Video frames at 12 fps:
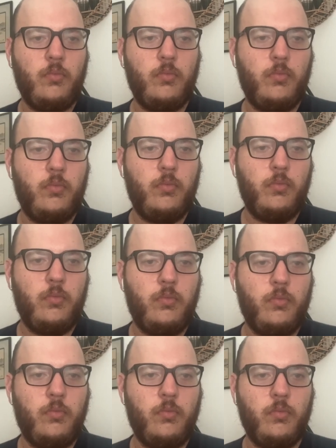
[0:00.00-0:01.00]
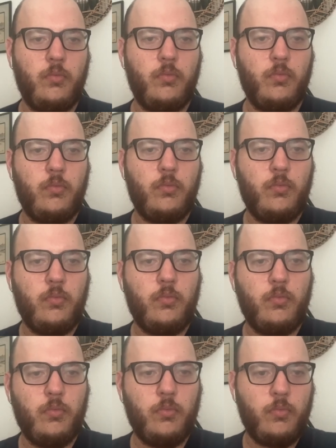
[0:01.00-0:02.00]

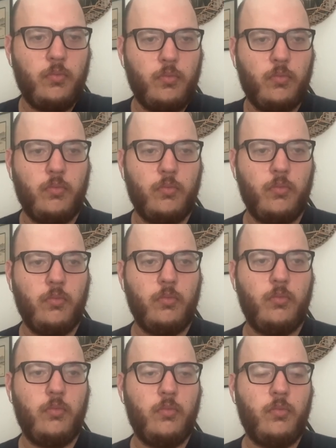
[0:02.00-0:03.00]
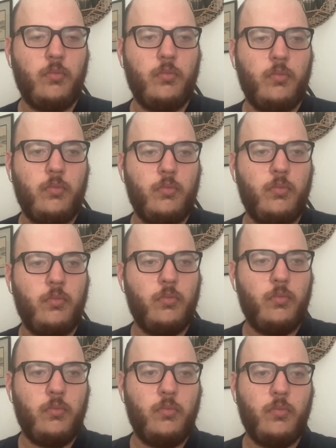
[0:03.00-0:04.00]

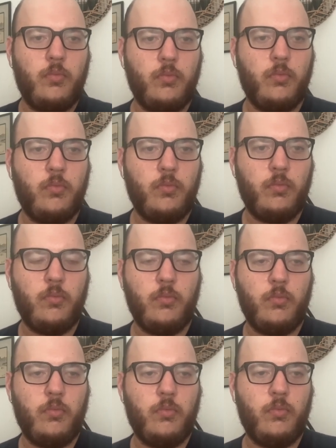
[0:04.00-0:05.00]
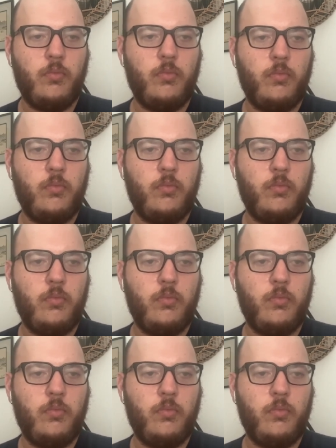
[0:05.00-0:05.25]
(not speaking)